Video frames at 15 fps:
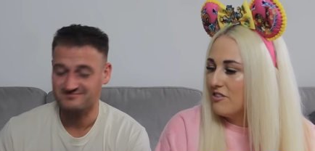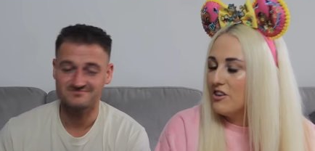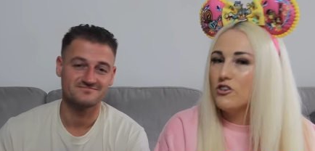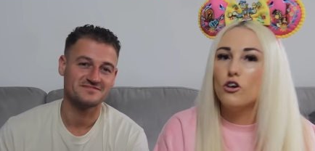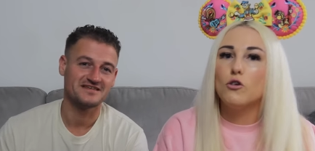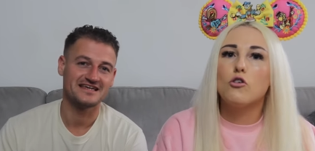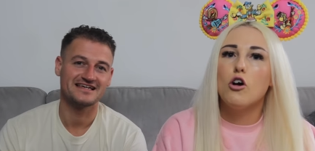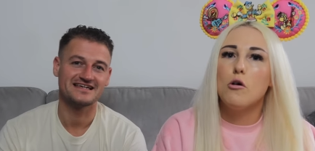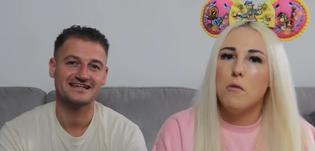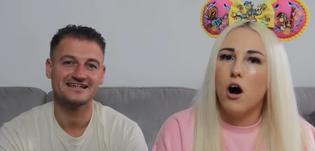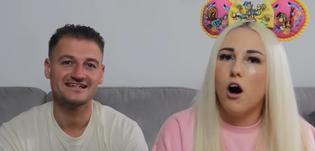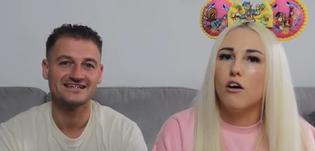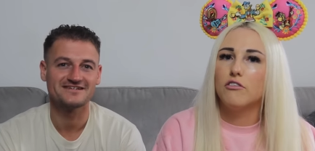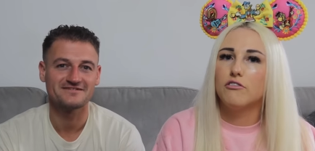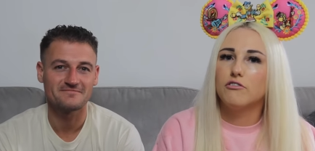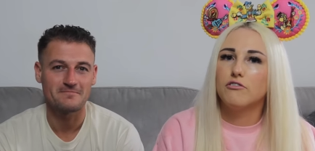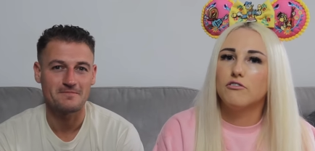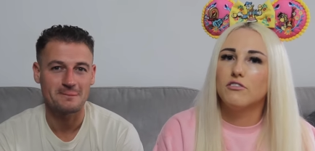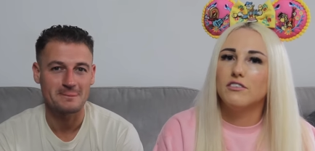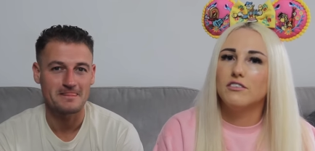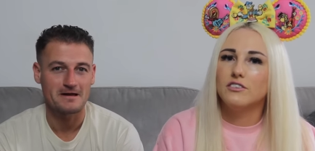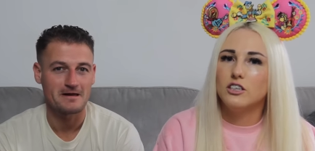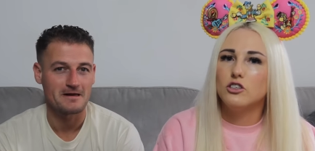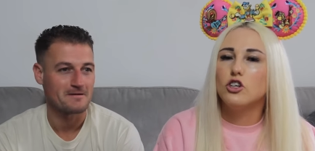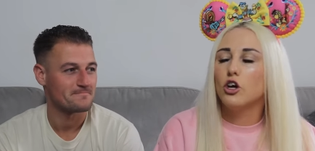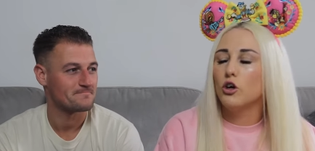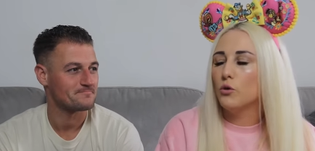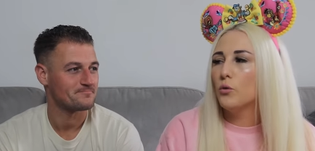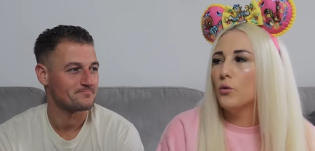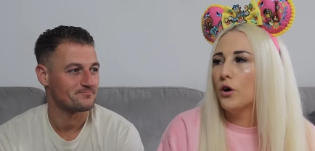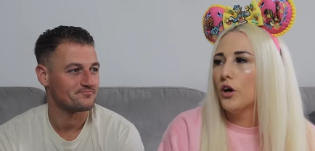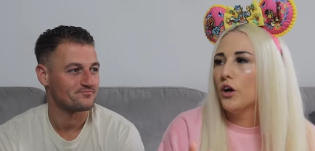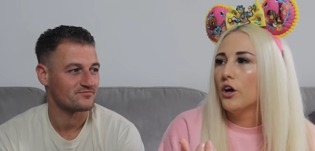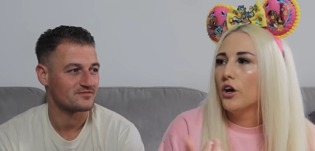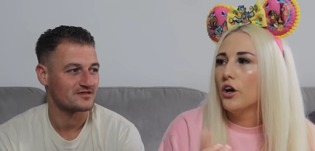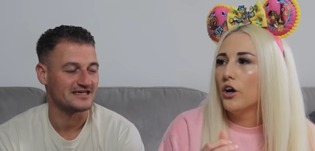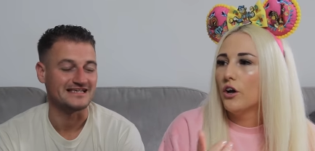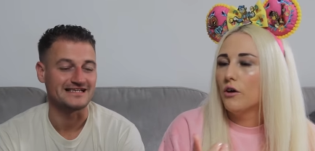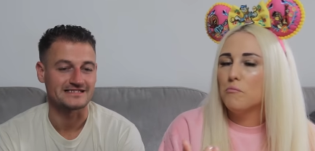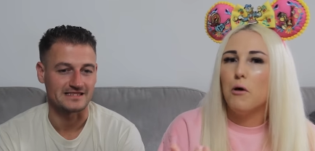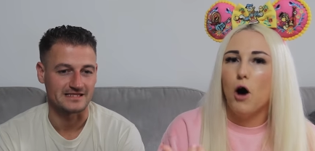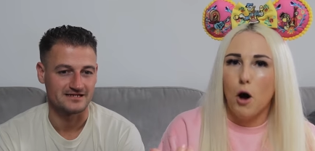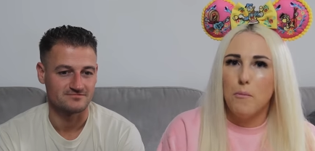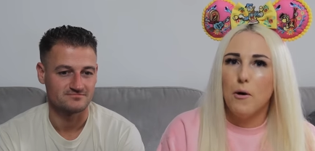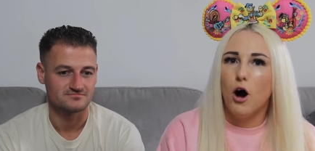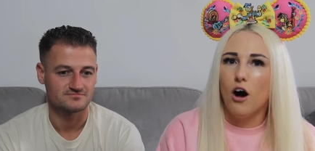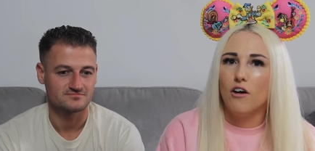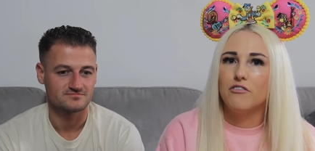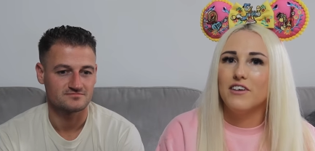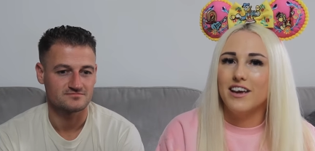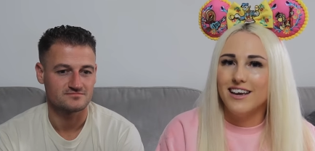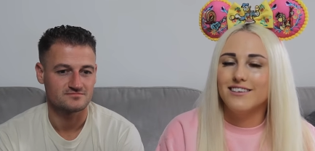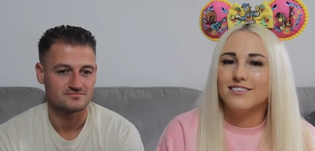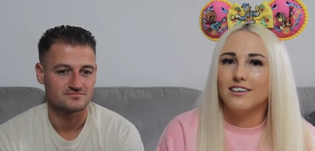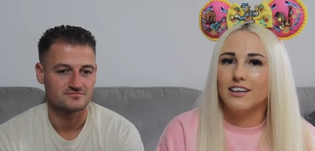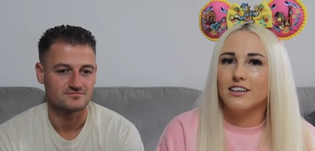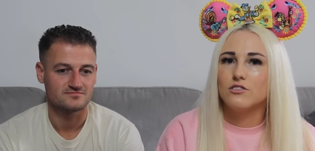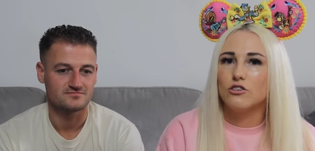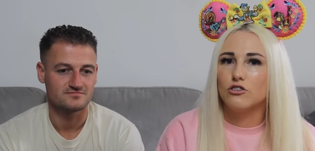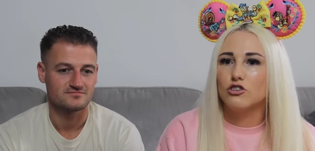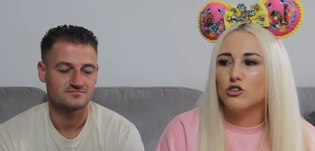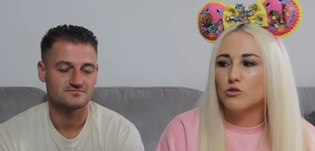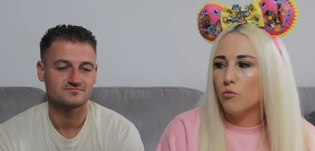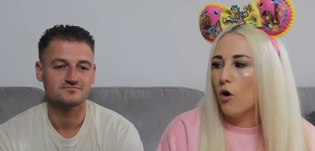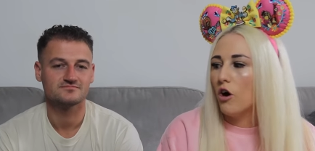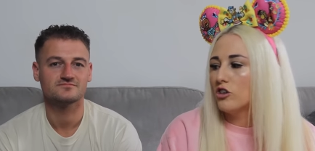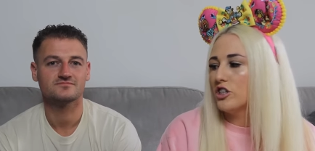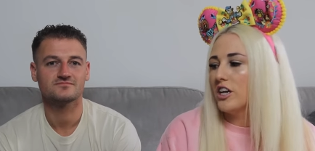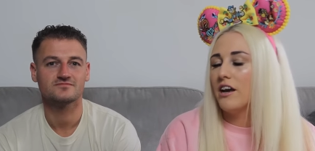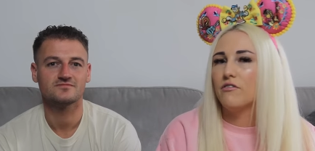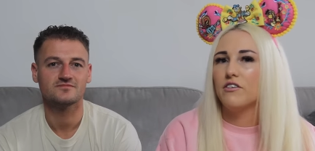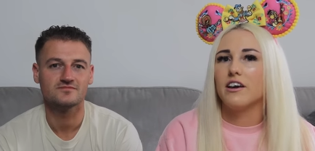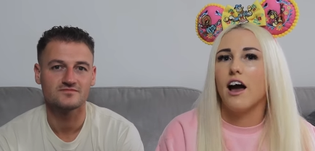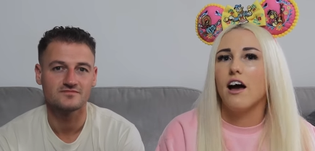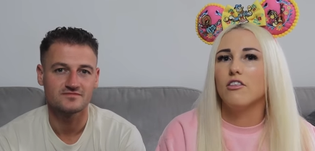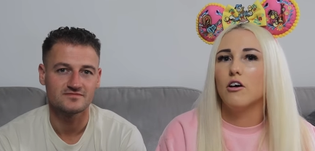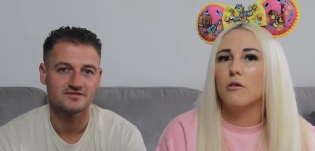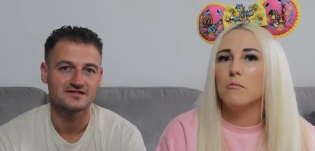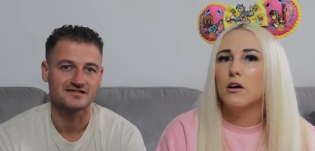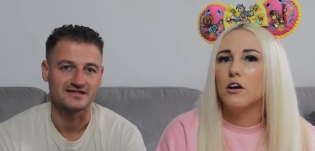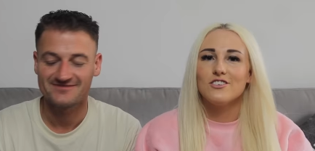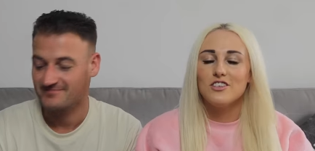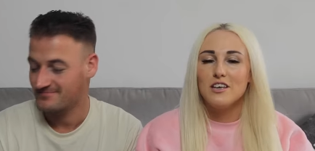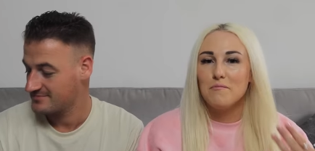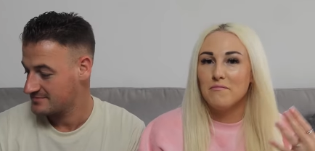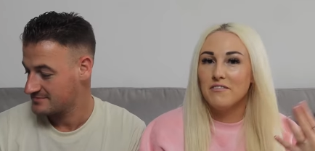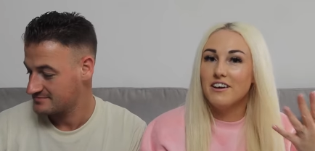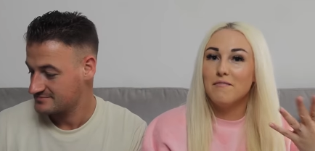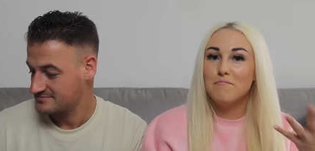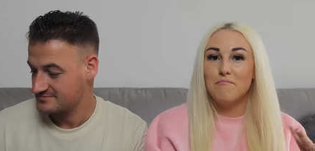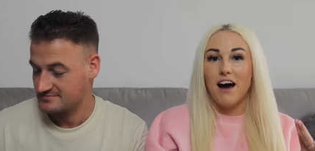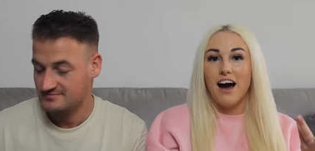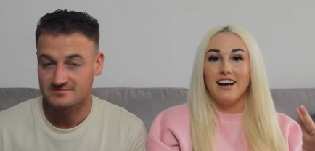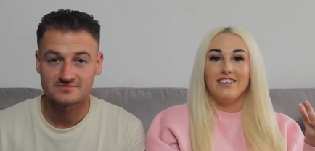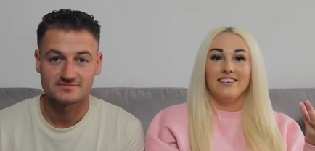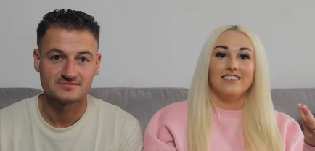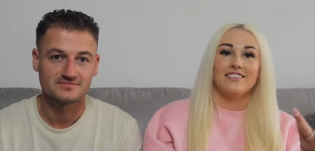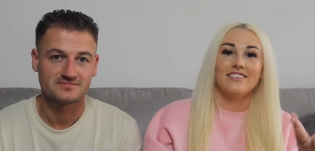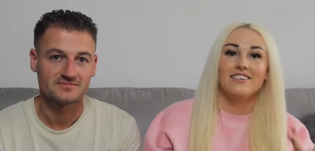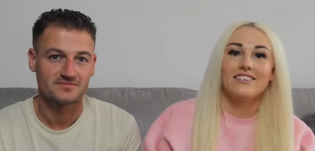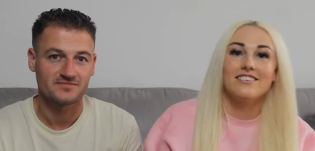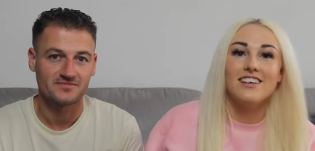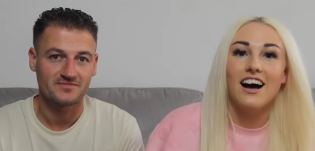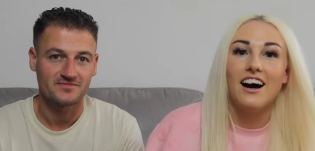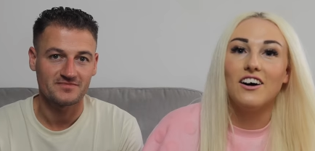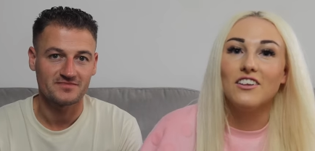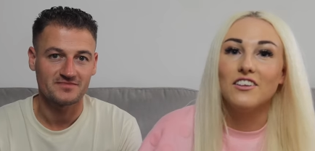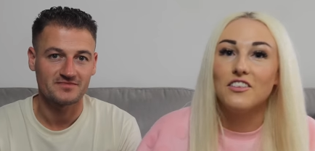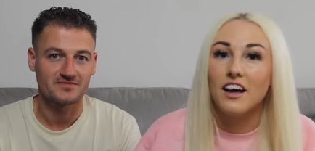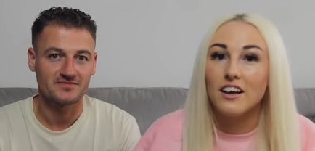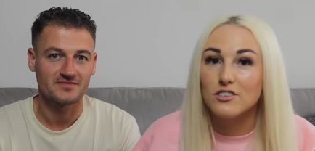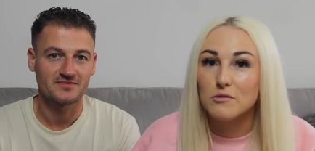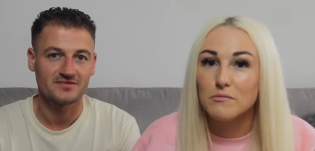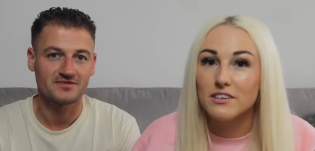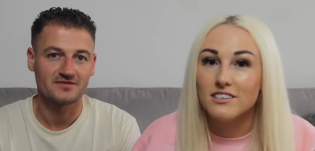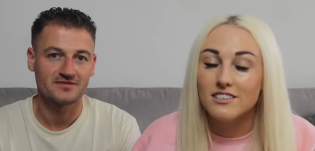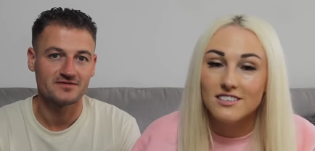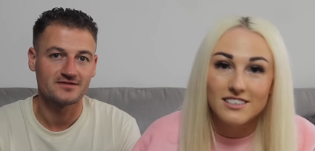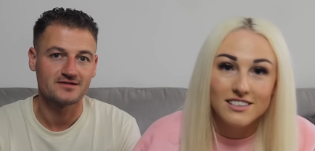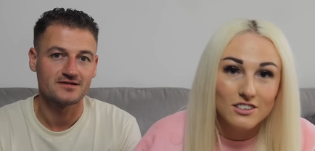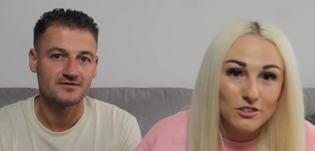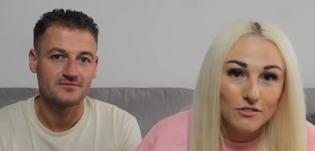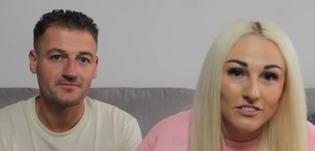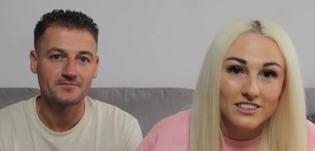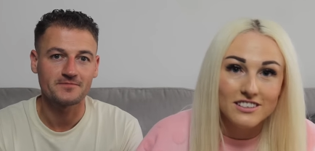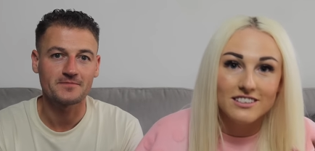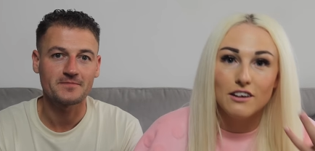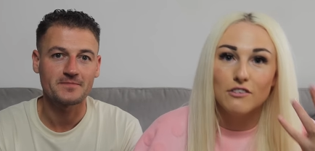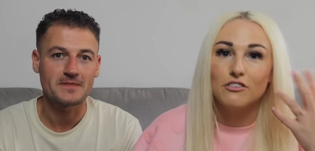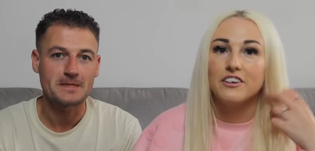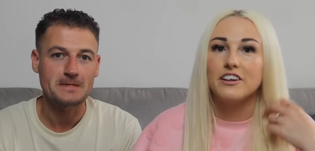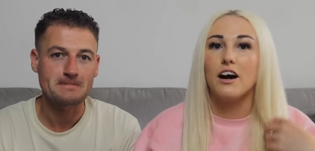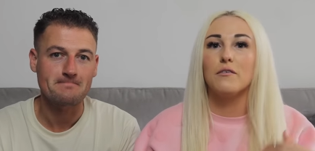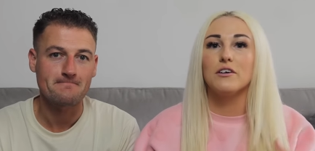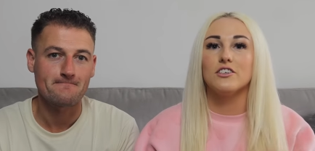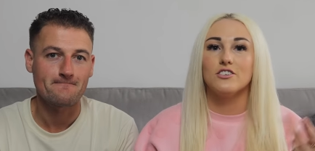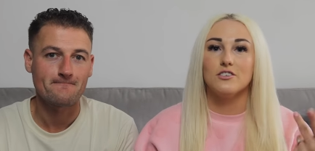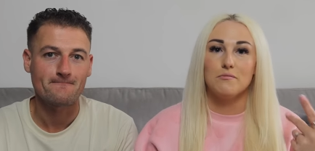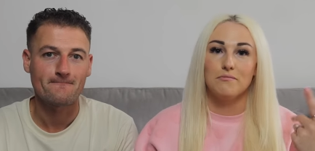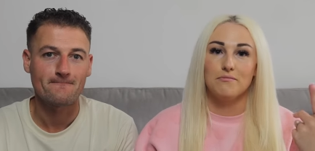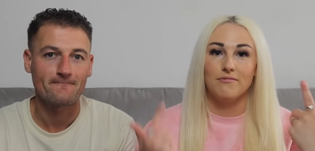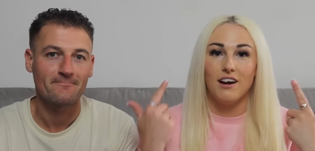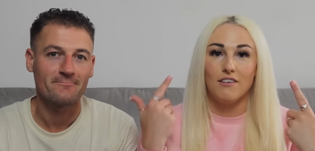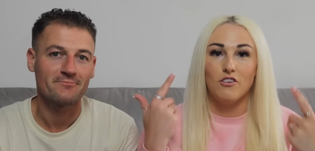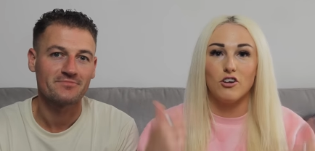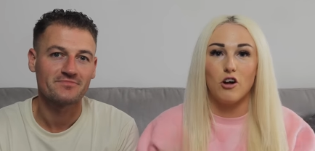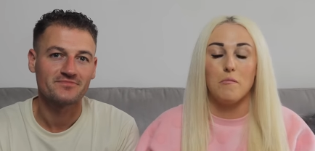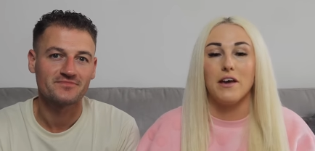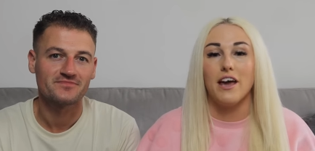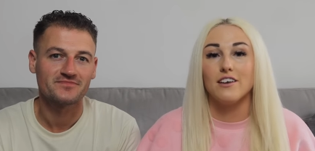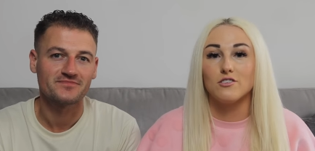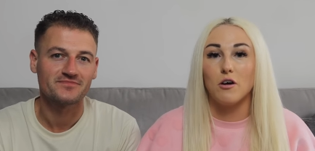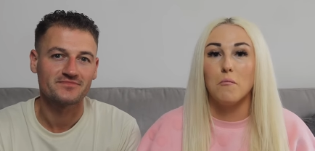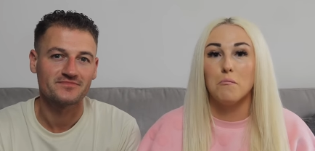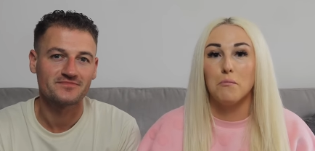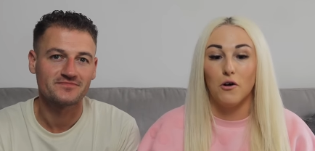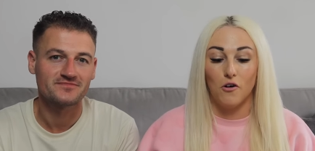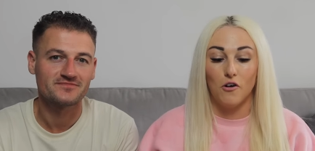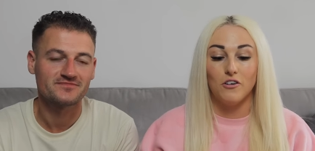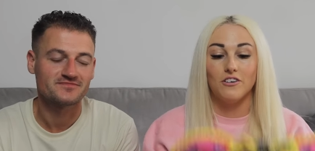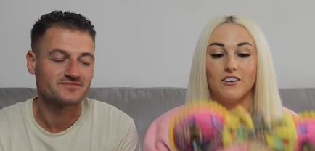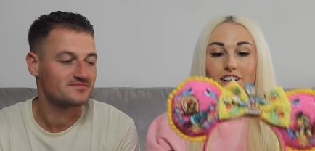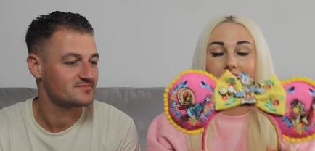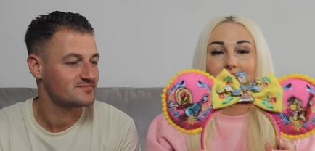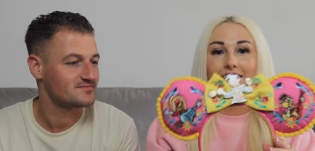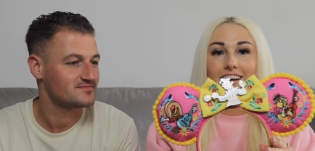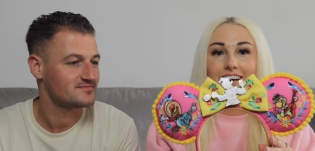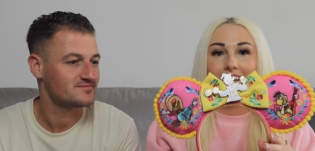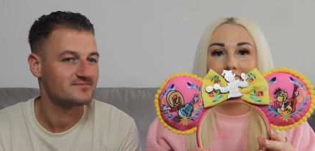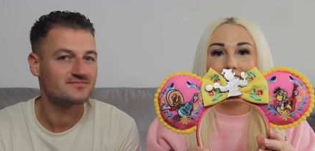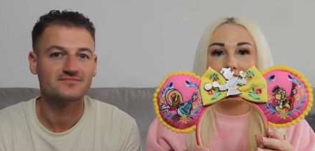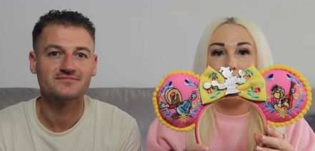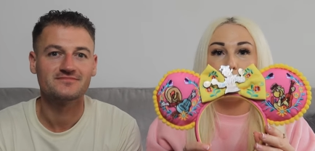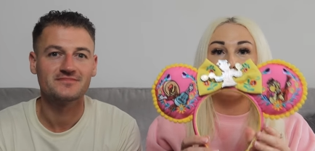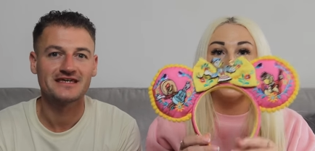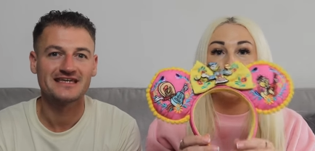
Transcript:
Speaker 1: they do come off. They do easily. pop off easily. So just watch it if you get them. Yeah. See, my tell that something's, something's different now, which I've not got my ears on, but I'm